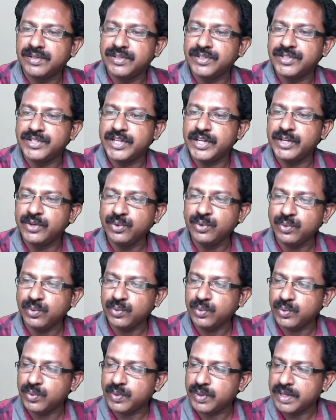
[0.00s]
Genu.
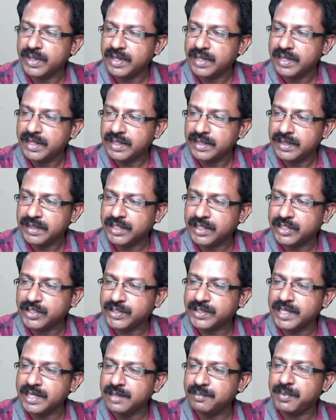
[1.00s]
This
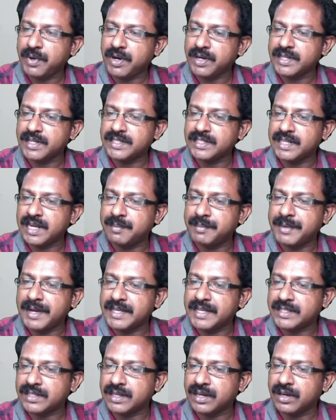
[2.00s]
thin part is named
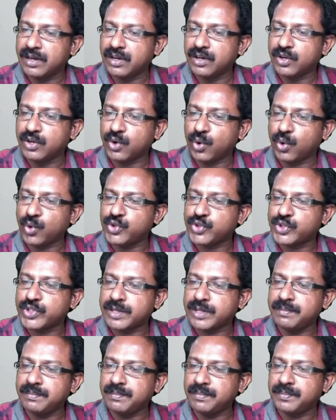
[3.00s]
as
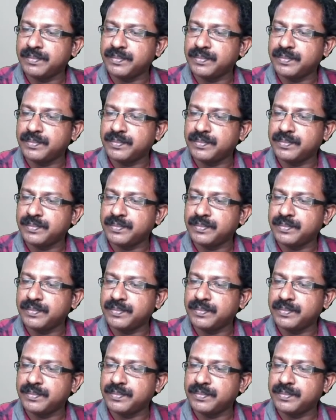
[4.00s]
Rostrum,